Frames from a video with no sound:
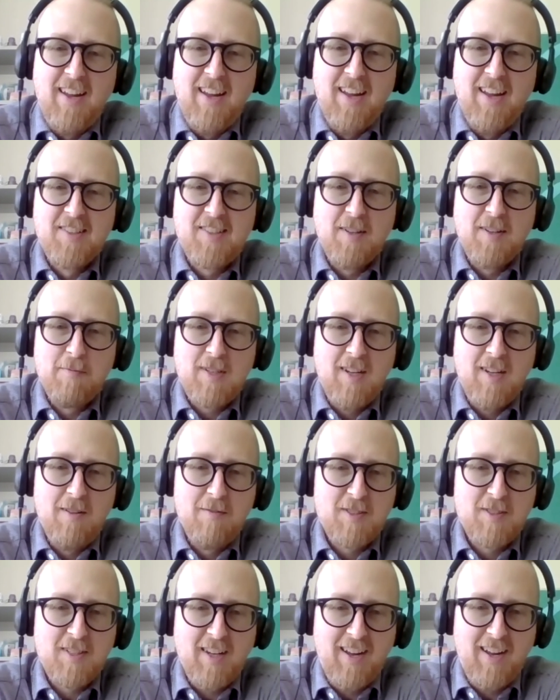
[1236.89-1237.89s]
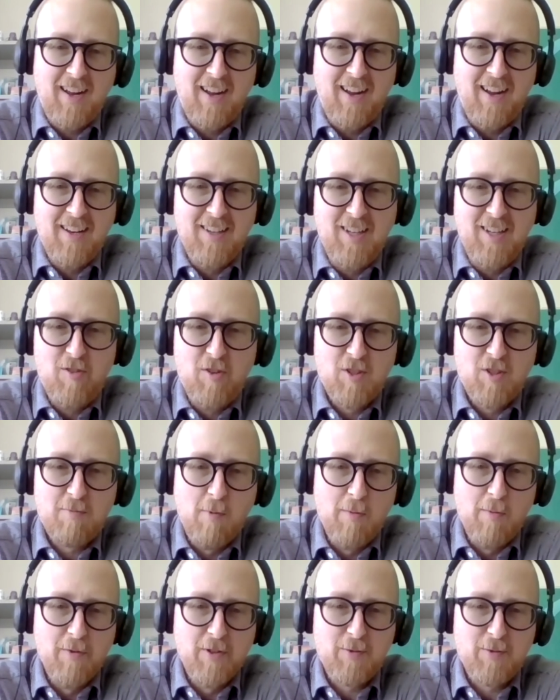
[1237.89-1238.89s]
And sometimes I need those
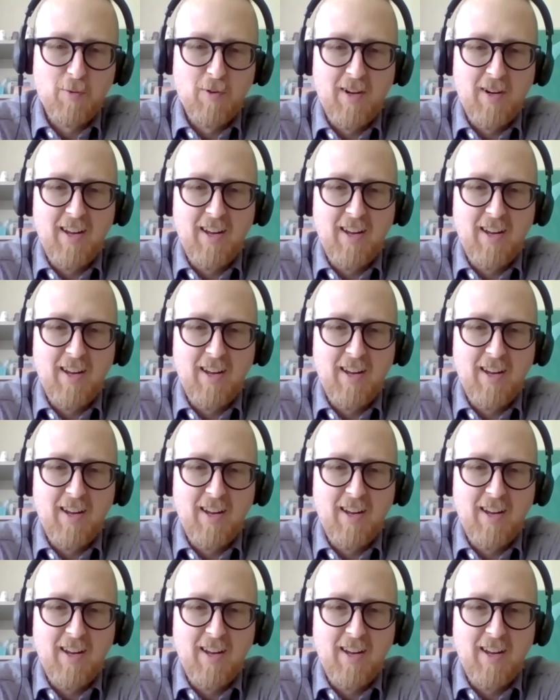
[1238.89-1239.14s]
moments where